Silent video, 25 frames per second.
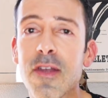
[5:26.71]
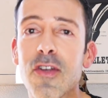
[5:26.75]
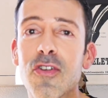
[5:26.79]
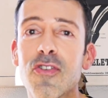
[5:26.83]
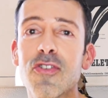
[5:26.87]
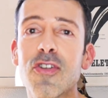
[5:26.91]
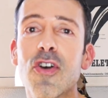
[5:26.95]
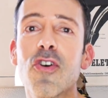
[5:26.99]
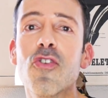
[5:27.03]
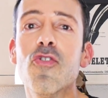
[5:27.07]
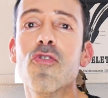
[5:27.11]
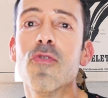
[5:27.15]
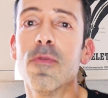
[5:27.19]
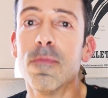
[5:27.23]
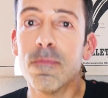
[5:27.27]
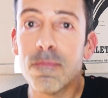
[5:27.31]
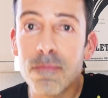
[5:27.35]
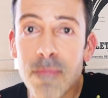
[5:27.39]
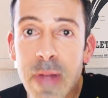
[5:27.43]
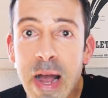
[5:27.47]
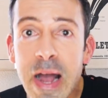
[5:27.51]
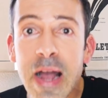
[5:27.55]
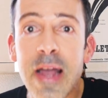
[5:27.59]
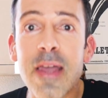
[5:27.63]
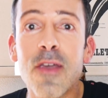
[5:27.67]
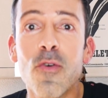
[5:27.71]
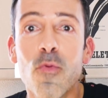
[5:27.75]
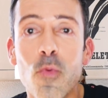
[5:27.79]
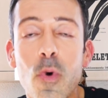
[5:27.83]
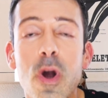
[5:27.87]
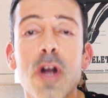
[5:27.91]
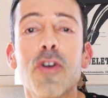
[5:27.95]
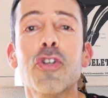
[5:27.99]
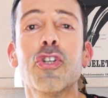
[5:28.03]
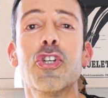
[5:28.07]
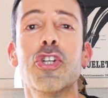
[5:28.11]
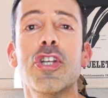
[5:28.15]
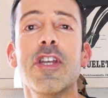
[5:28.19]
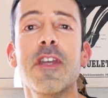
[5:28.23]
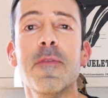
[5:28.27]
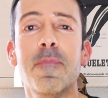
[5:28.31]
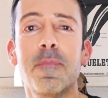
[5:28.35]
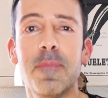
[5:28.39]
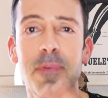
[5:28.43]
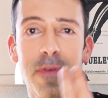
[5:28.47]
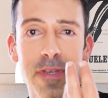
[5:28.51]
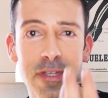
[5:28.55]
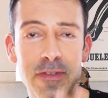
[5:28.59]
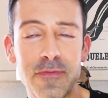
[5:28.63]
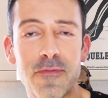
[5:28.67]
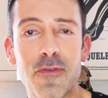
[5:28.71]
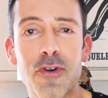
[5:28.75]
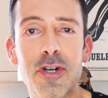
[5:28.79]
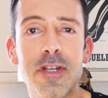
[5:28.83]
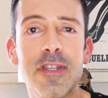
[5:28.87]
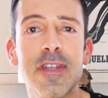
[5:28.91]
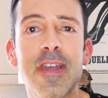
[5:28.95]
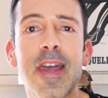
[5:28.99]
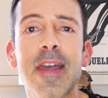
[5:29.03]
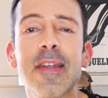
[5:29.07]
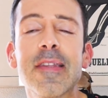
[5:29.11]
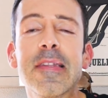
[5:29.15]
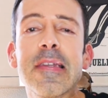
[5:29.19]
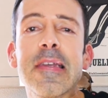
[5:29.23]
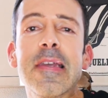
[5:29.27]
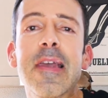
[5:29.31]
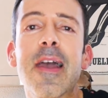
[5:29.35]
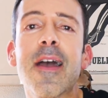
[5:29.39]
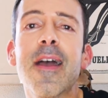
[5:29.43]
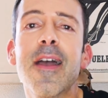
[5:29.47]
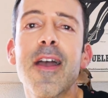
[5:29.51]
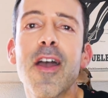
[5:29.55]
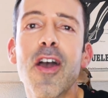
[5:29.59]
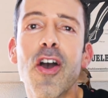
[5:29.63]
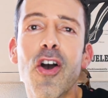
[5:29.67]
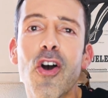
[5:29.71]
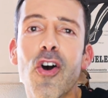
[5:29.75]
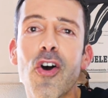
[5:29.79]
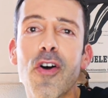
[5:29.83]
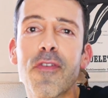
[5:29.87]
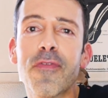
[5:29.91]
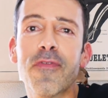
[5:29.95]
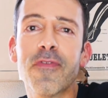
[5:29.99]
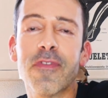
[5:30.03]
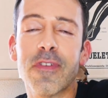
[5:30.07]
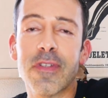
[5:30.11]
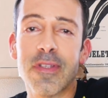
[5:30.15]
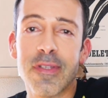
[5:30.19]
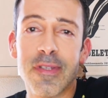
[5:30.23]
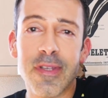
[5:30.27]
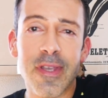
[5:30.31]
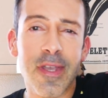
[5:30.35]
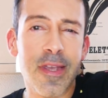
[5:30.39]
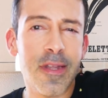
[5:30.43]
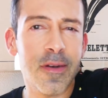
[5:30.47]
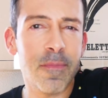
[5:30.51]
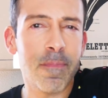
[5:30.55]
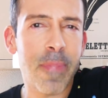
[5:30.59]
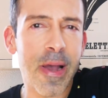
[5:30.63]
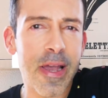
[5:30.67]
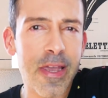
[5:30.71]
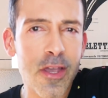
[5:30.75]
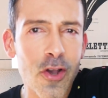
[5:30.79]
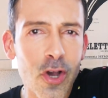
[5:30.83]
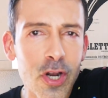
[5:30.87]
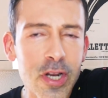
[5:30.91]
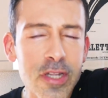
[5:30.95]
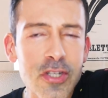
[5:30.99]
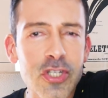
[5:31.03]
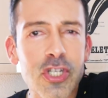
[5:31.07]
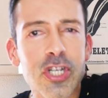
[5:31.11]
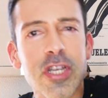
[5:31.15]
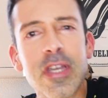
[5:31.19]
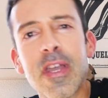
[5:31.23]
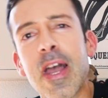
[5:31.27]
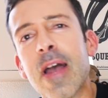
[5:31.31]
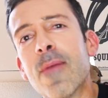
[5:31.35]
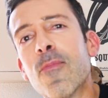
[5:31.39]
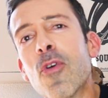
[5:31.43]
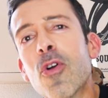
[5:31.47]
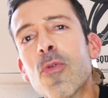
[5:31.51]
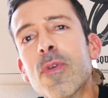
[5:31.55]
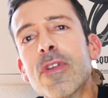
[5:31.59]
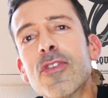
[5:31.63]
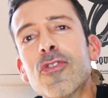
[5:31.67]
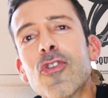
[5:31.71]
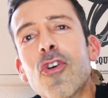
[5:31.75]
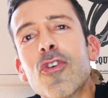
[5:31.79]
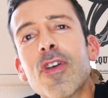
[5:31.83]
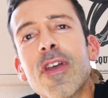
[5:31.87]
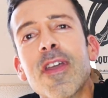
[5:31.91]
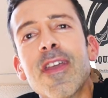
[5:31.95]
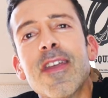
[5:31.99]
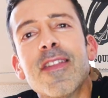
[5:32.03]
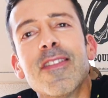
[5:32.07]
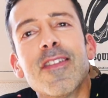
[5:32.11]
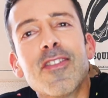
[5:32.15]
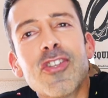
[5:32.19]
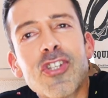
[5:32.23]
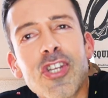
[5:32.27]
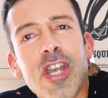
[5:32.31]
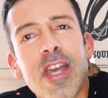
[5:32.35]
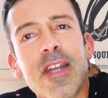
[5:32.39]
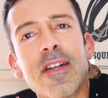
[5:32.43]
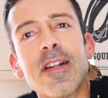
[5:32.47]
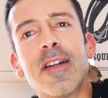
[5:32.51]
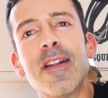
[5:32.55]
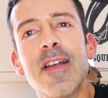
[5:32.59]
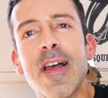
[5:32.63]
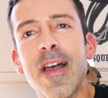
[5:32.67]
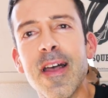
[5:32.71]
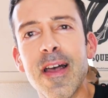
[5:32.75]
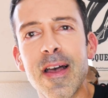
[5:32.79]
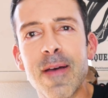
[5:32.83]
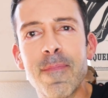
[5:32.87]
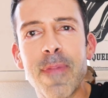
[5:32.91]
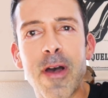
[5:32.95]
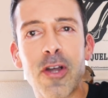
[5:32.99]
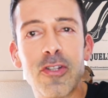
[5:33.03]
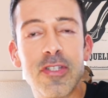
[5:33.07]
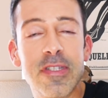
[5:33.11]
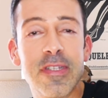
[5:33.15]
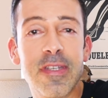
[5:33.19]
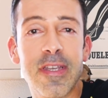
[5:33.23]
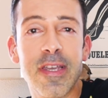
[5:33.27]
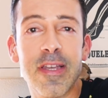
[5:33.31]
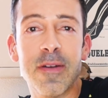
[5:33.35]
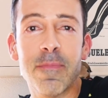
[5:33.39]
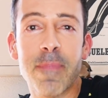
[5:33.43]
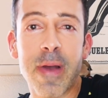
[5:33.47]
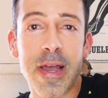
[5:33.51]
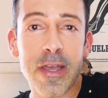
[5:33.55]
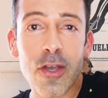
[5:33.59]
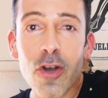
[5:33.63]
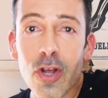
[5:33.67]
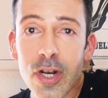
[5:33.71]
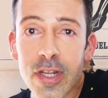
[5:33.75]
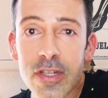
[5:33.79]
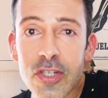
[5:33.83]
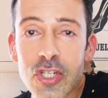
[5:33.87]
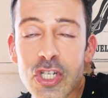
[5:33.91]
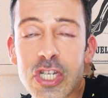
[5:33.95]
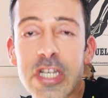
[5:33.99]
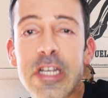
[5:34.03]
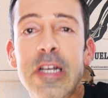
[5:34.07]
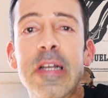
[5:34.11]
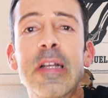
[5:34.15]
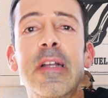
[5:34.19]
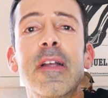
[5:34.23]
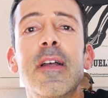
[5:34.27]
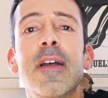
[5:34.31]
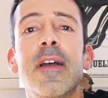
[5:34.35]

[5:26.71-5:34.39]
So my worship is for the idea of skin biology. I'm always talking in the channel about skin biology